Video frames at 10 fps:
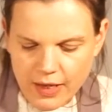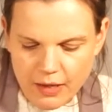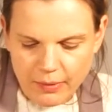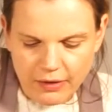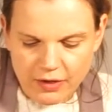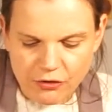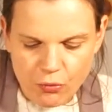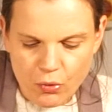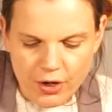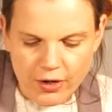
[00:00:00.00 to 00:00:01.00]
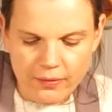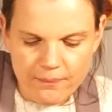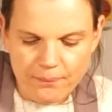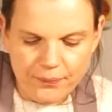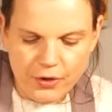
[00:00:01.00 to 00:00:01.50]
because I don't want to
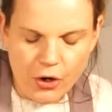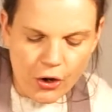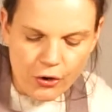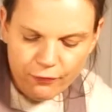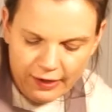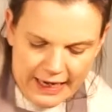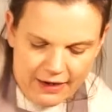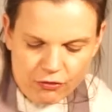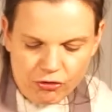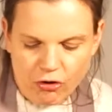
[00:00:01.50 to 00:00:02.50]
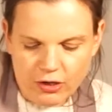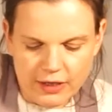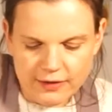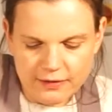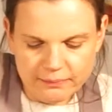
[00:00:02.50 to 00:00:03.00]
overheat the chocolate.